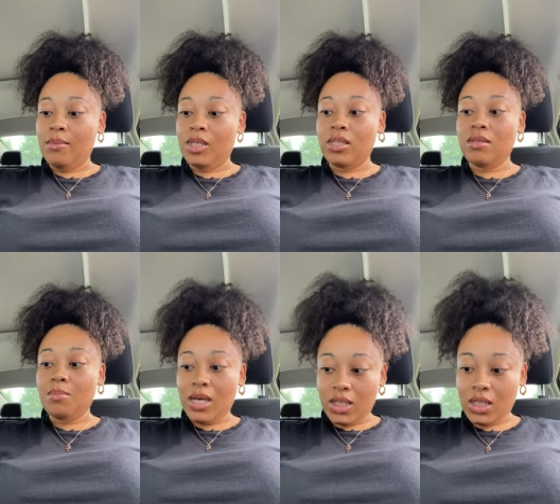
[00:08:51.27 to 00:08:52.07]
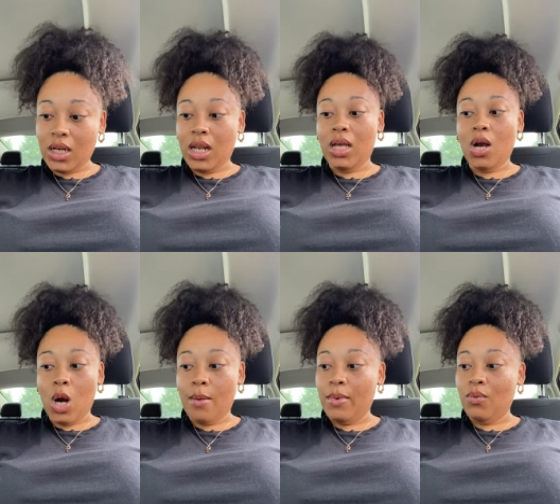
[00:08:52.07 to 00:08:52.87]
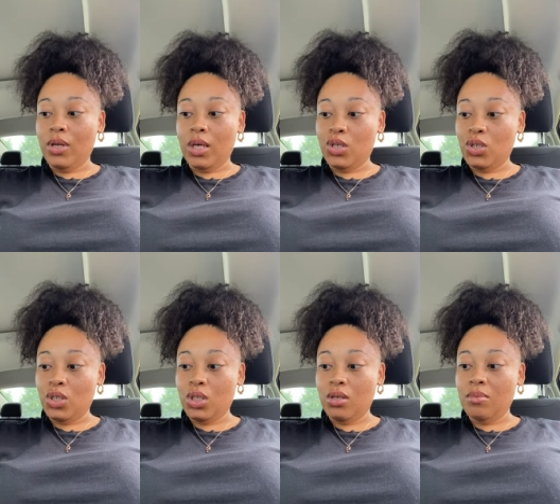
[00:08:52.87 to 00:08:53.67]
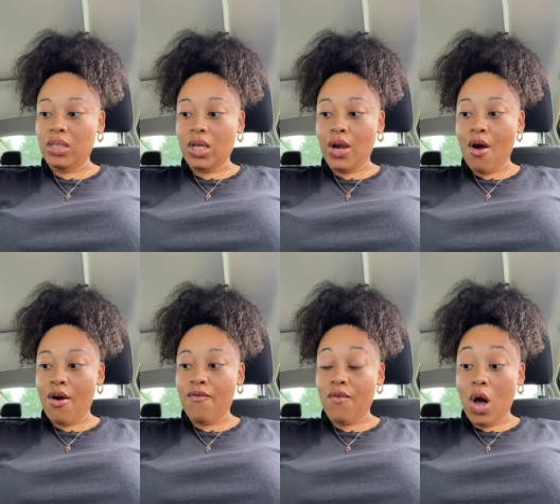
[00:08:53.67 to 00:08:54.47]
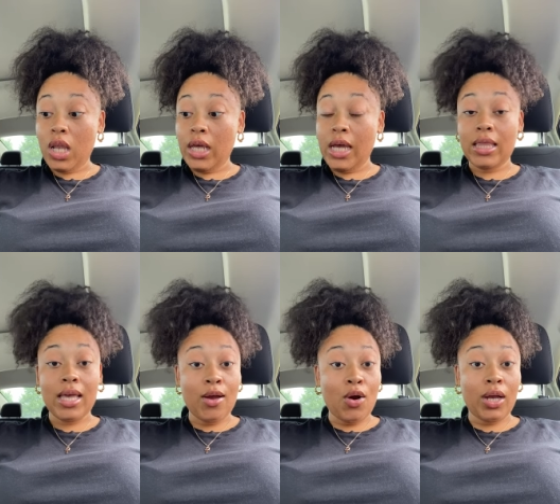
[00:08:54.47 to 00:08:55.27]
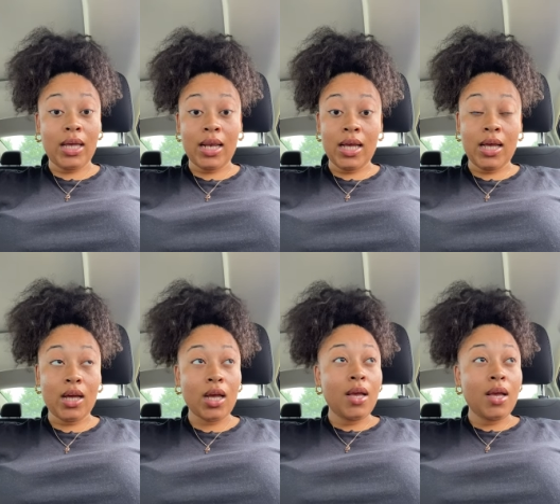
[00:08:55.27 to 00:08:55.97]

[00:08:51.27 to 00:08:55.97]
especially karmic relationships they are falling they are getting